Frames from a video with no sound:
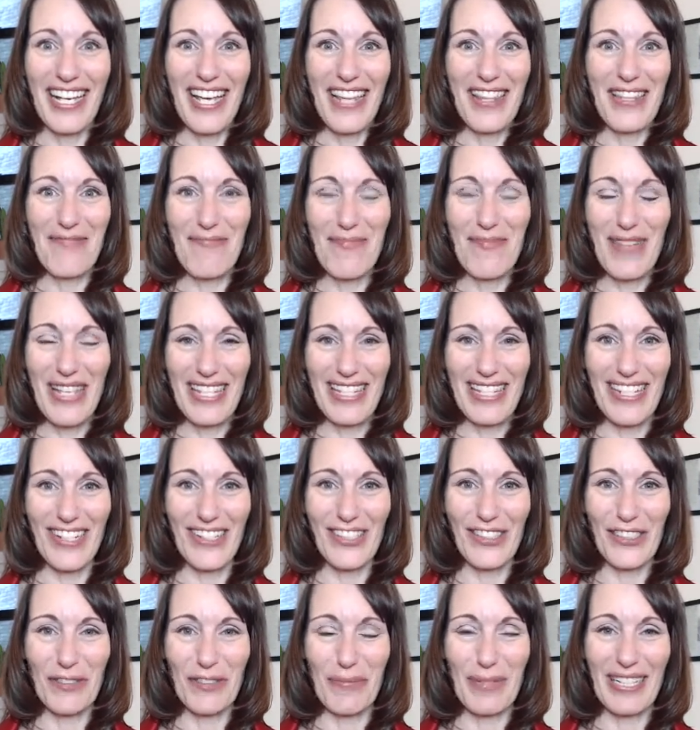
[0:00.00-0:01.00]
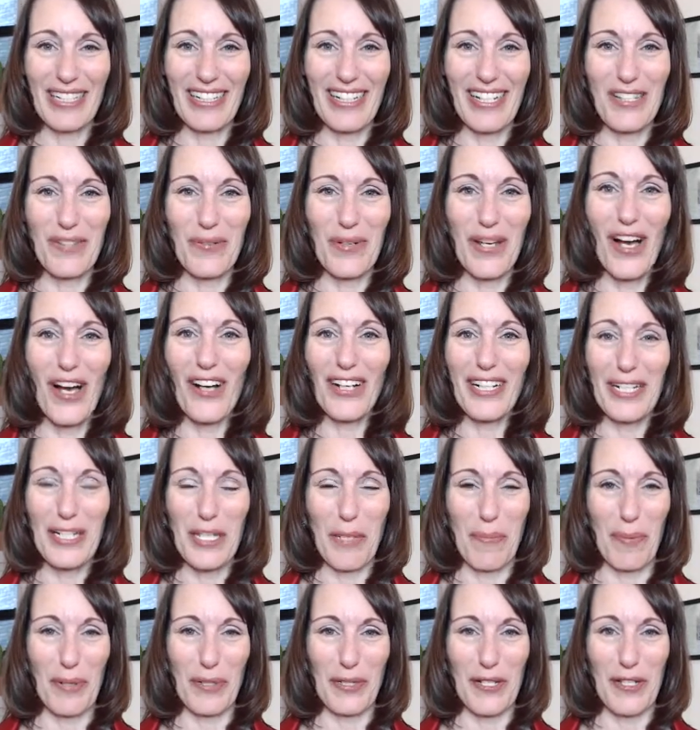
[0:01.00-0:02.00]
the mystical, because we all get to
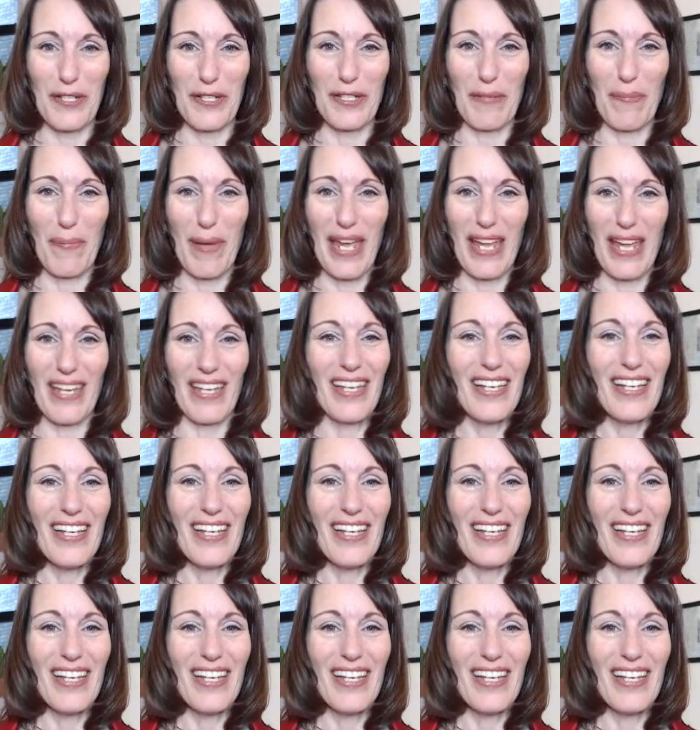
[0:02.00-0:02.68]
participate.